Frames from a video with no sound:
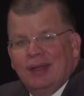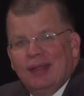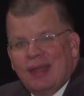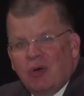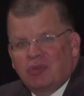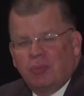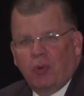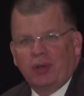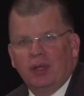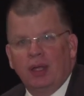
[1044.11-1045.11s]
And that was
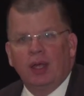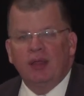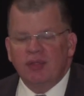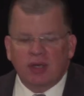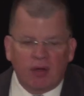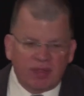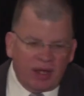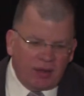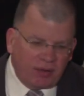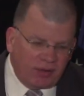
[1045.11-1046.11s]
important. Then go to the
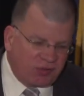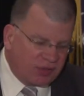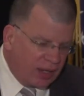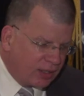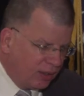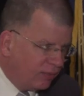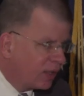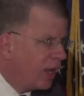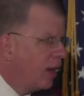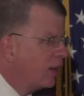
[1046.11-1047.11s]
other end of the state,
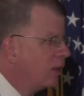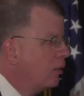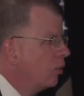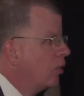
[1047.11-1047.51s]
Cleveland County.